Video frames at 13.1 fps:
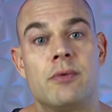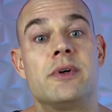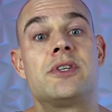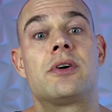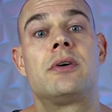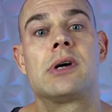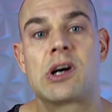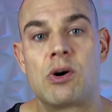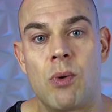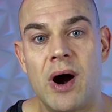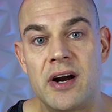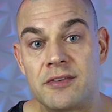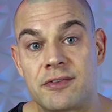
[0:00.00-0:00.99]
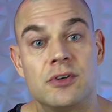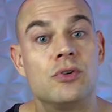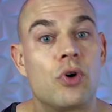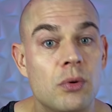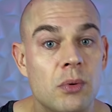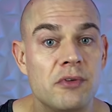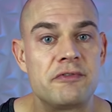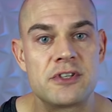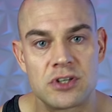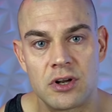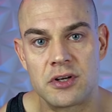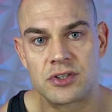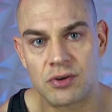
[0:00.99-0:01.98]
which are required for normal
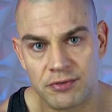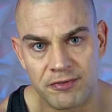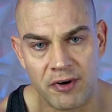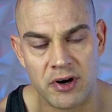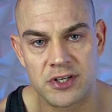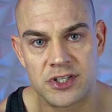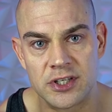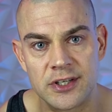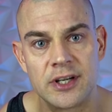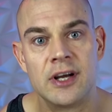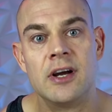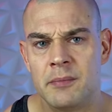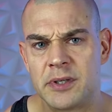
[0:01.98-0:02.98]
physiological function,